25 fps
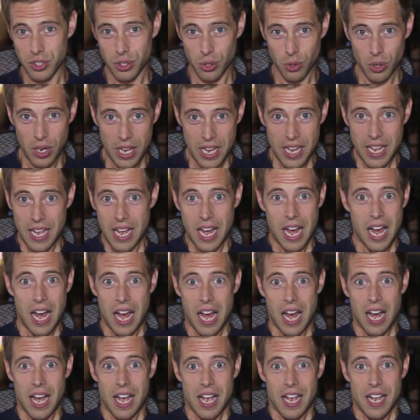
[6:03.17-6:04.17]
So
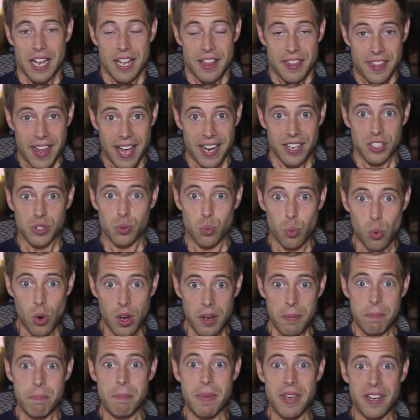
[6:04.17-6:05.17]
that is
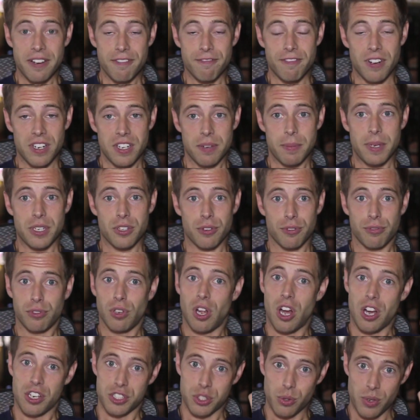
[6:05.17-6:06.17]
one big fundamental
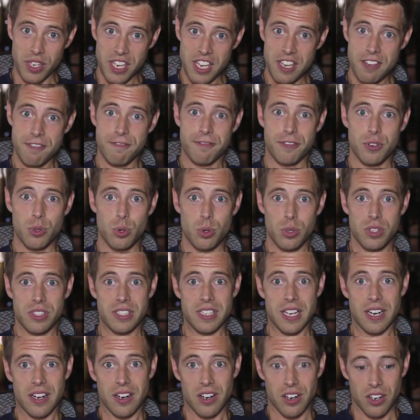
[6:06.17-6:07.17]
flaw. So eat
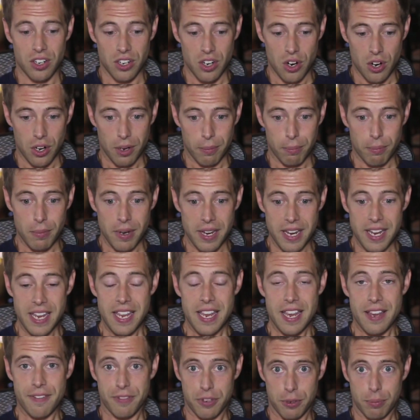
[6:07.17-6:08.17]
foods that are
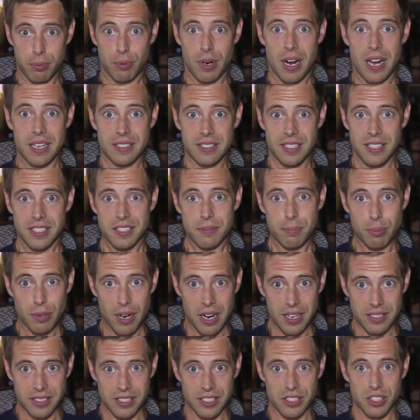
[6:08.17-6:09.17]
if they're
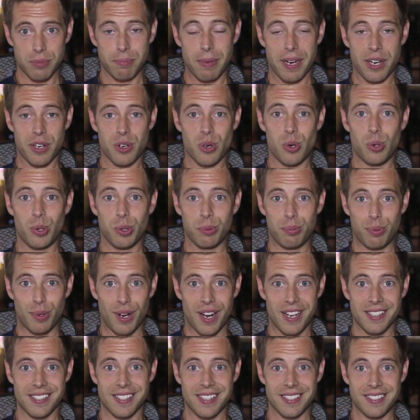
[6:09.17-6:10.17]
processed by cold
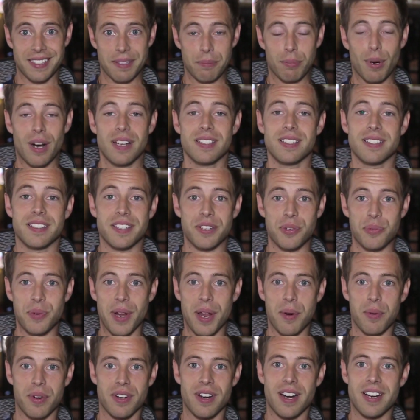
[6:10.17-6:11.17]
processing. Process in a
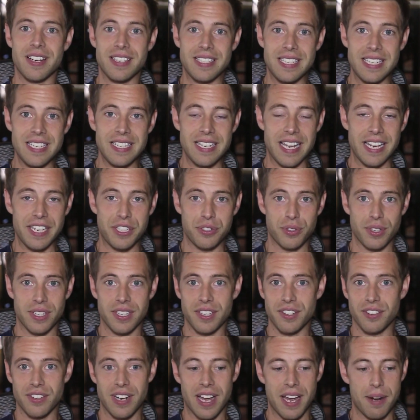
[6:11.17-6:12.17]
way where you're not
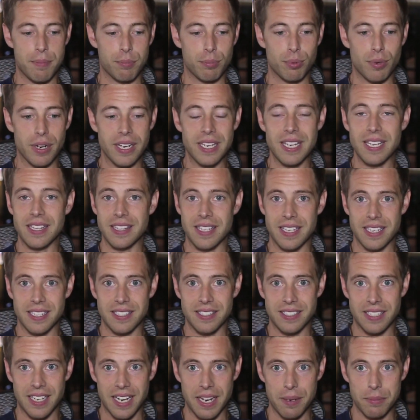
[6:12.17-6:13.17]
denaturing, you're not breaking the
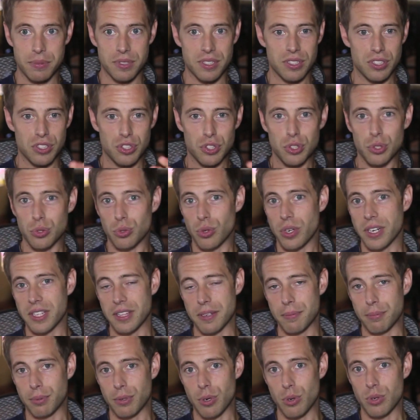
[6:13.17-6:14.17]
enzymes and destroying
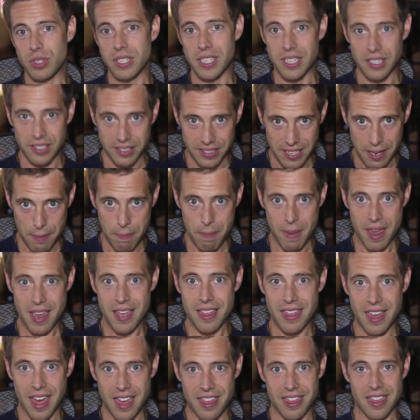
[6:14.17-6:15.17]
the proteins that
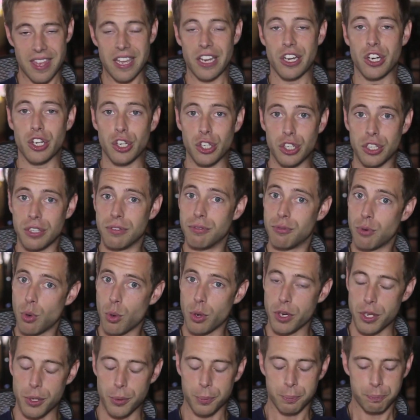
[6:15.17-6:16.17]
make that thing good
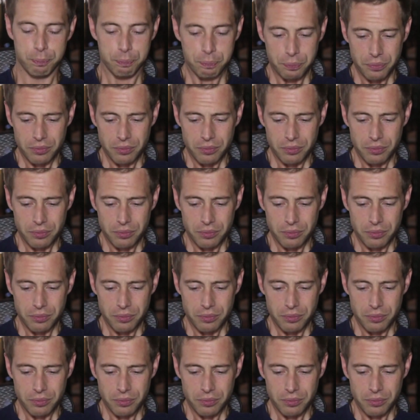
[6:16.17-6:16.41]
for you.